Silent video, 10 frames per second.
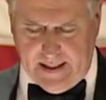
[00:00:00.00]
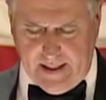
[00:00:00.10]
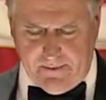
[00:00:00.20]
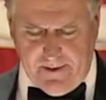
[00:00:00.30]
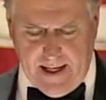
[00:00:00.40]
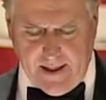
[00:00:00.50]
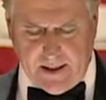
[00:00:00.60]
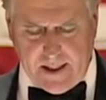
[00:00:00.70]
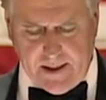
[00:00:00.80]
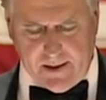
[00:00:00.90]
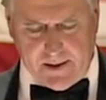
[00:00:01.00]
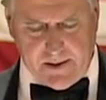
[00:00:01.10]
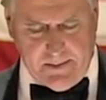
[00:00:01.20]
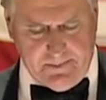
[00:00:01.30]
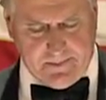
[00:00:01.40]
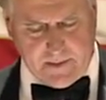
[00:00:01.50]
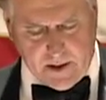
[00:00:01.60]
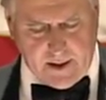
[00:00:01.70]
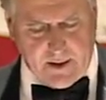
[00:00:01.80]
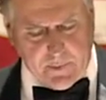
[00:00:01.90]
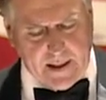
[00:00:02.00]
And he'd volunteered to leave